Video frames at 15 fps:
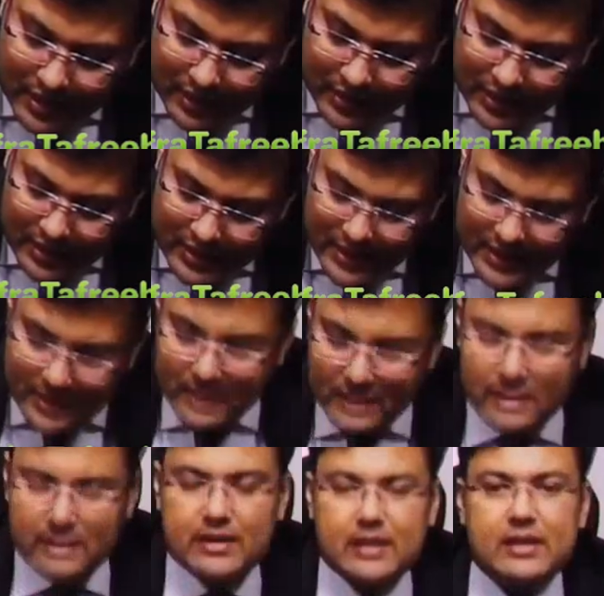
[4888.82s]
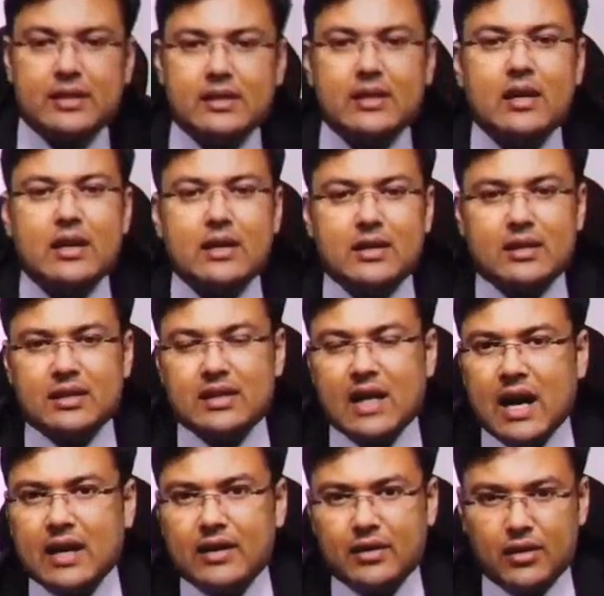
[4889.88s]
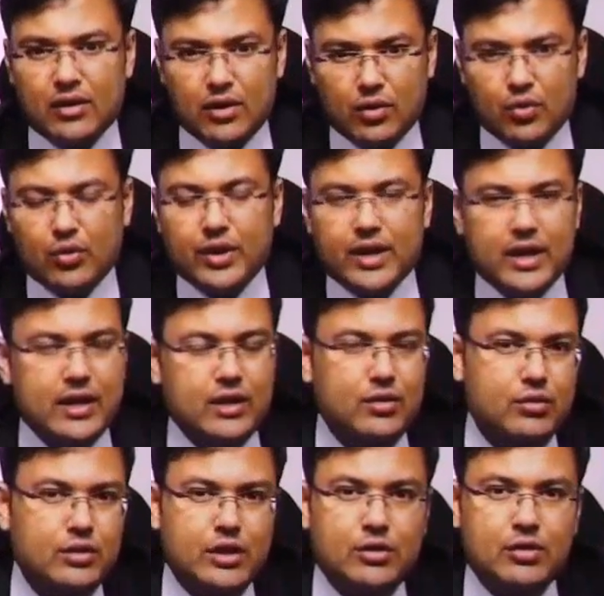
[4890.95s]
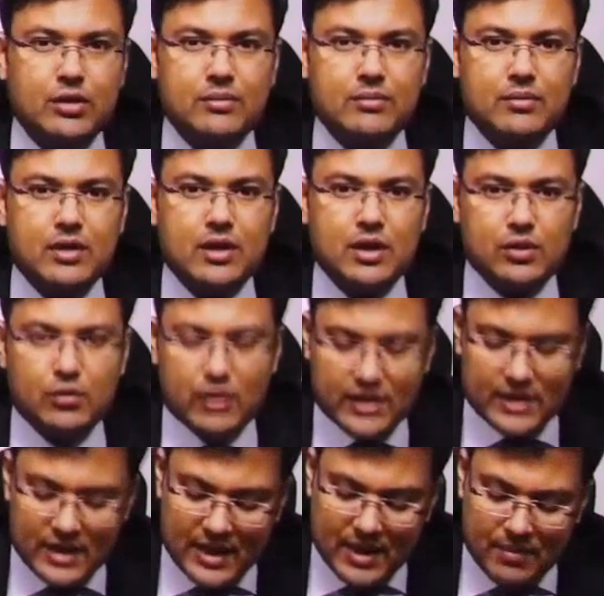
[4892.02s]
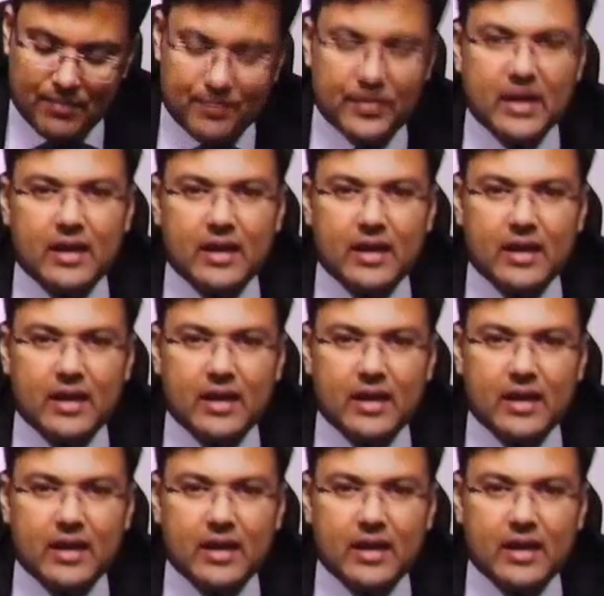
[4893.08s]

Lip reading: The cyst contents start going into jejunum. So what's the name?